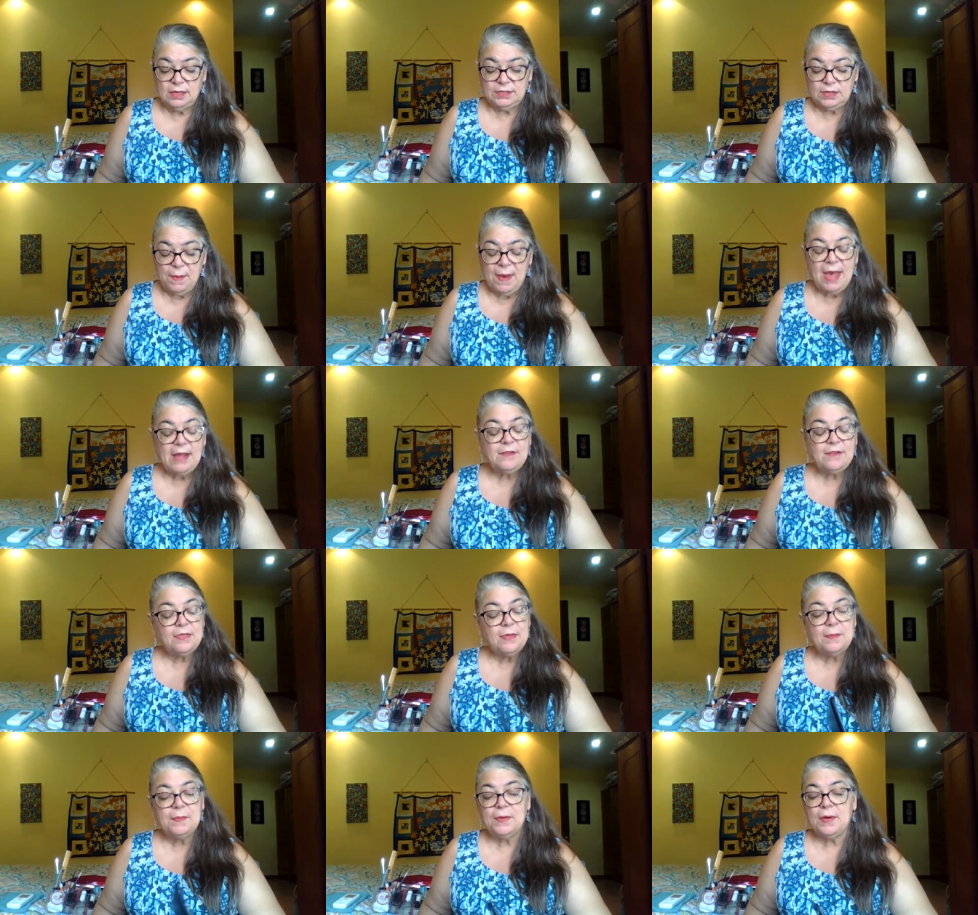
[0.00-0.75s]
So back
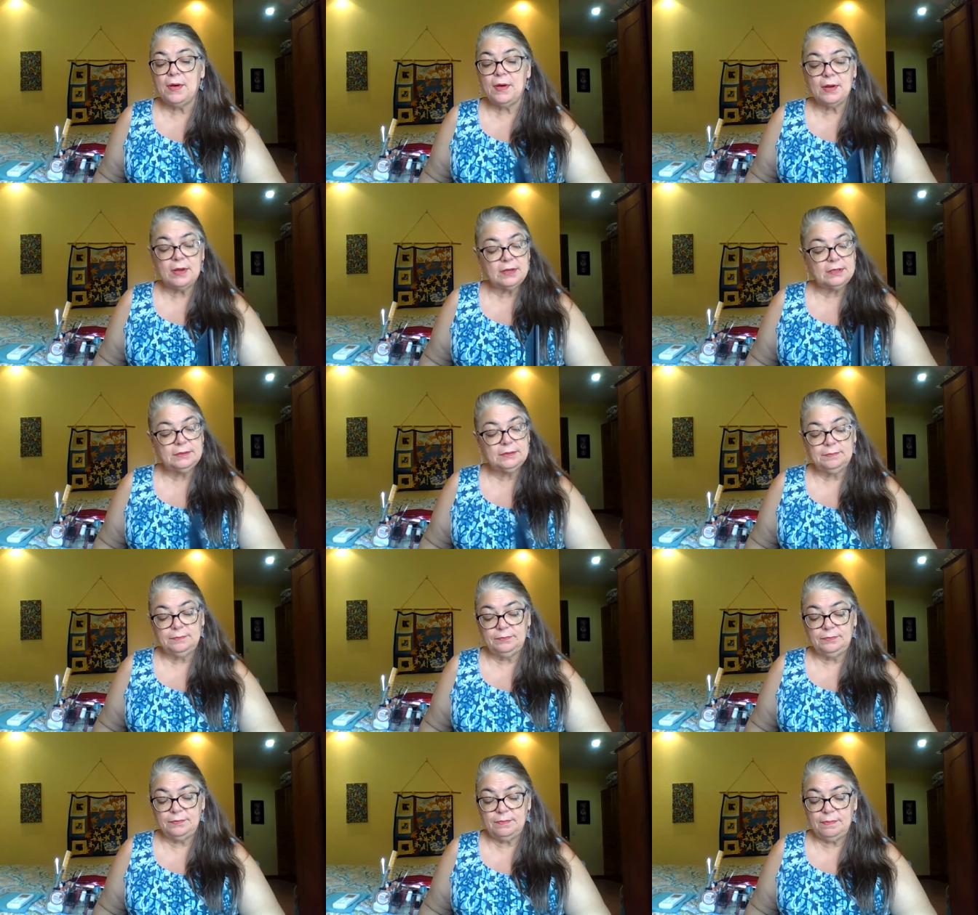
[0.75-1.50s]
to the book.
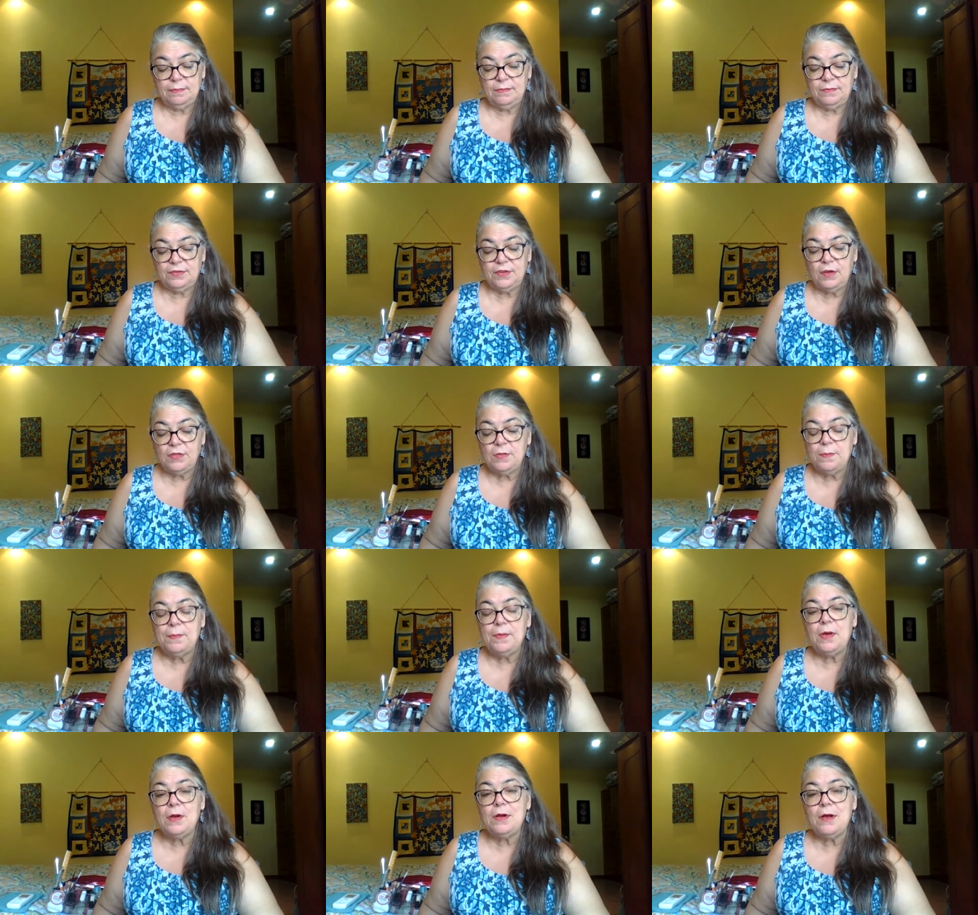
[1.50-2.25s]
So
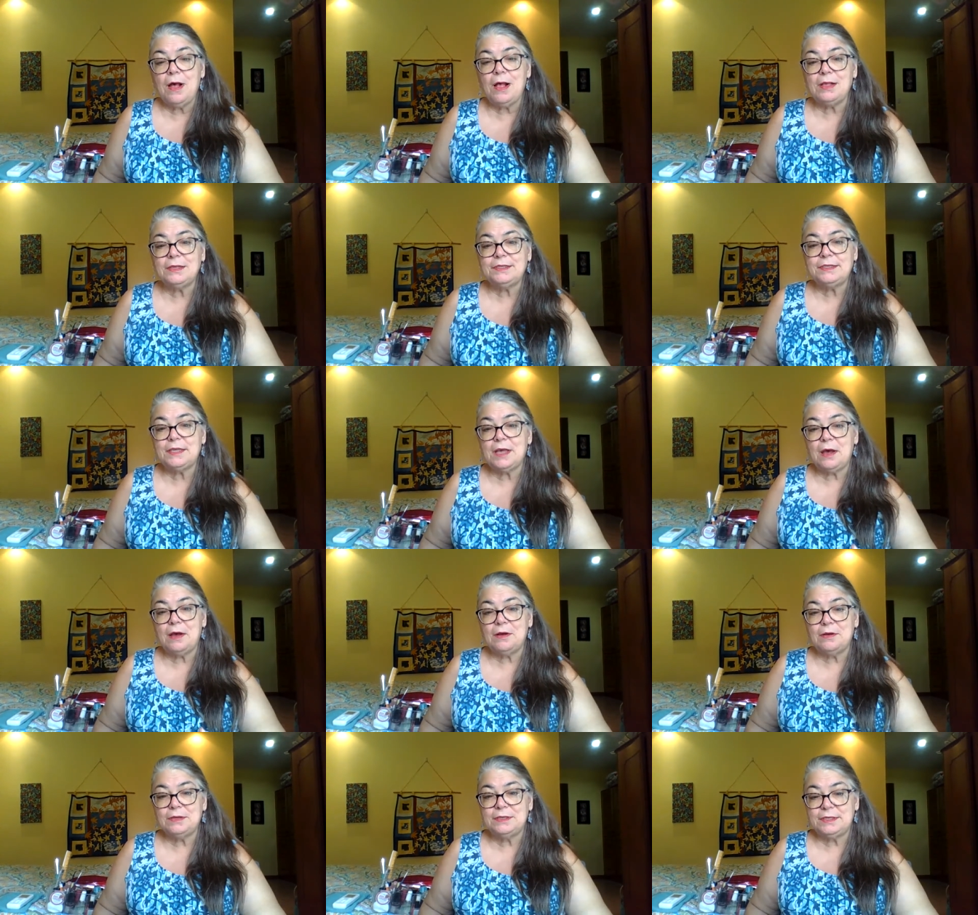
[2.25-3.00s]
the book
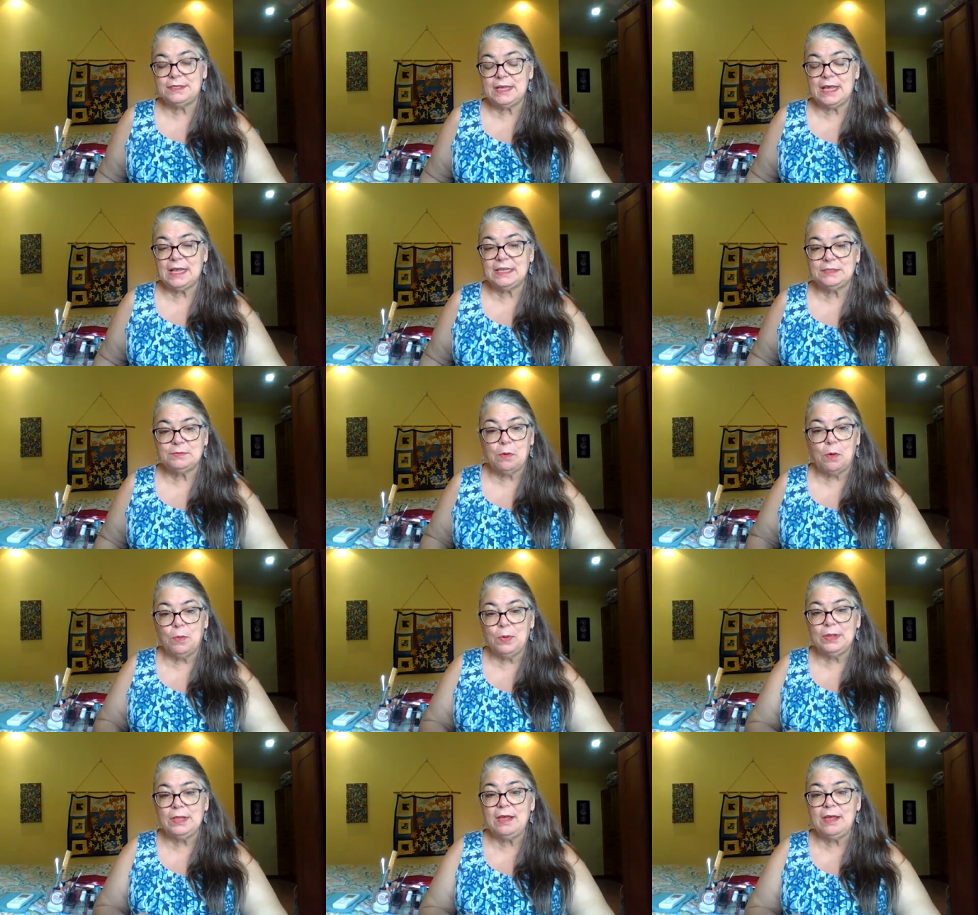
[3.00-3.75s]
also says,
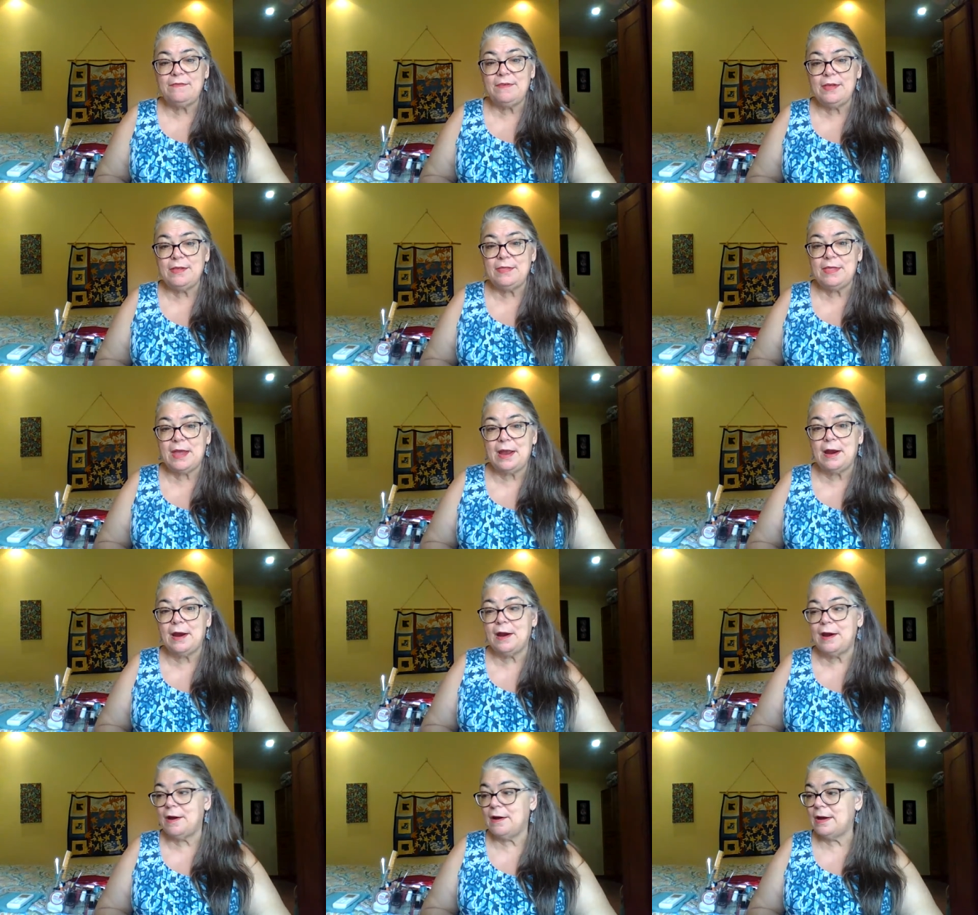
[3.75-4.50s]
well, we're living
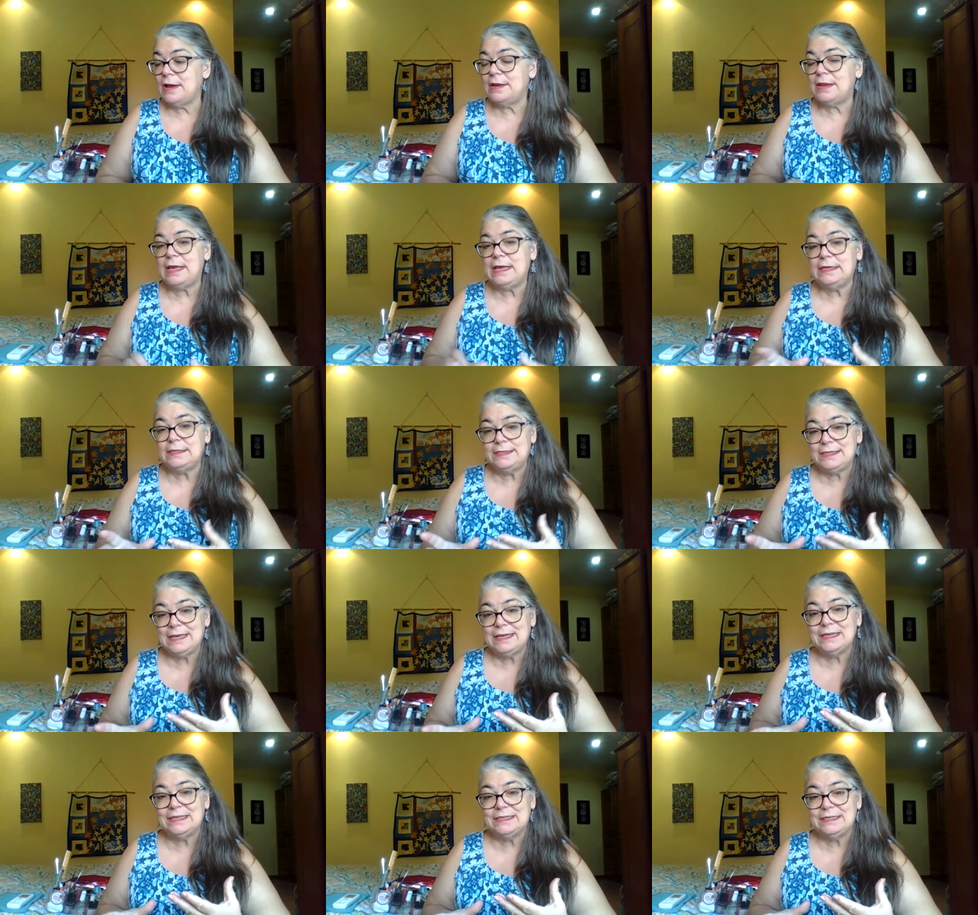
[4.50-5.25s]
there in
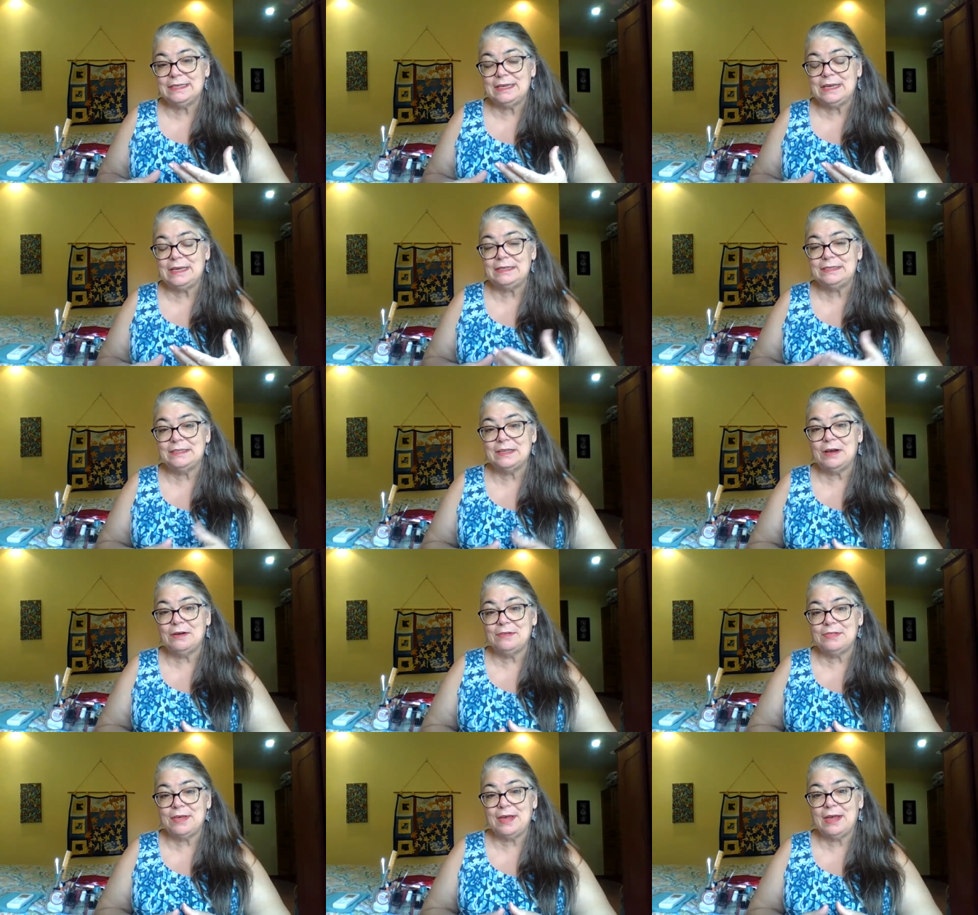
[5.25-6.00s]
East Tennessee
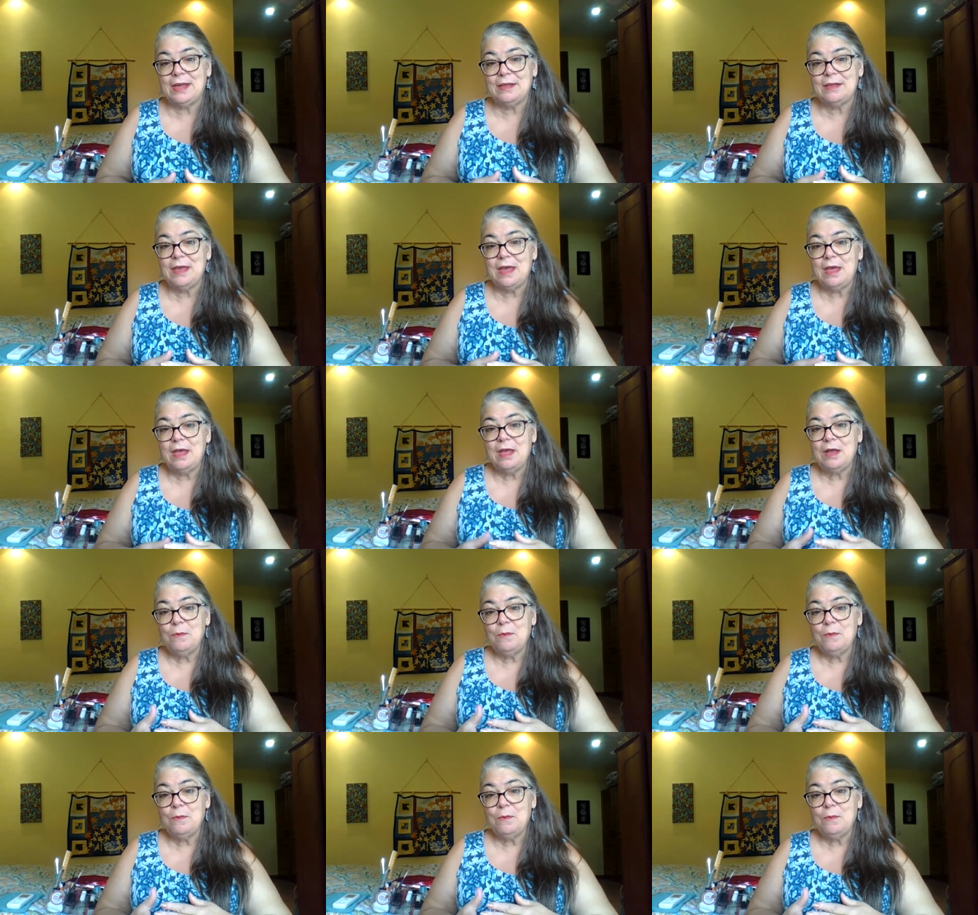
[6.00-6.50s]
so that